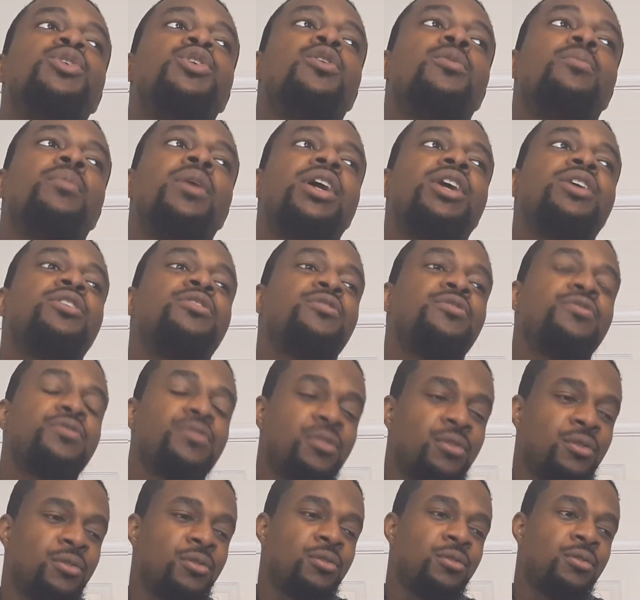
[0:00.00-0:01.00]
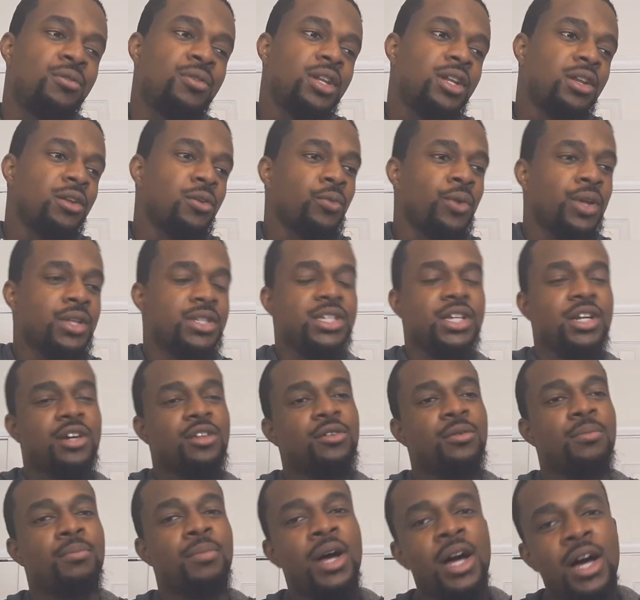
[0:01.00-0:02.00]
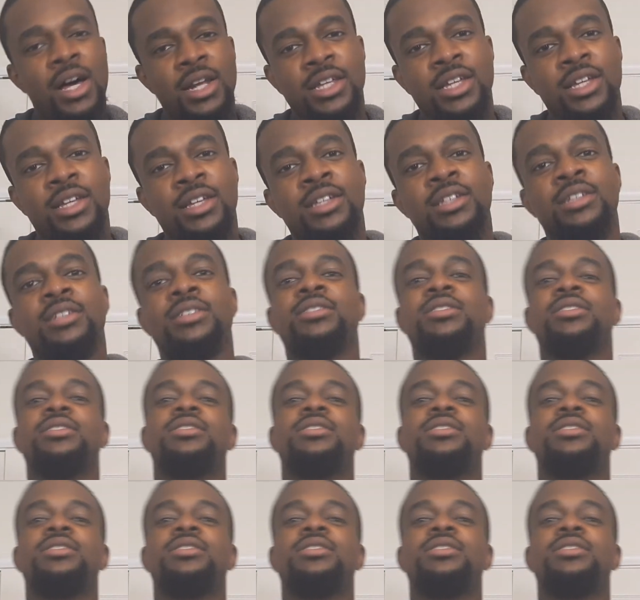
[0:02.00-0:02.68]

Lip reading: you're making a phone in a rectangular body,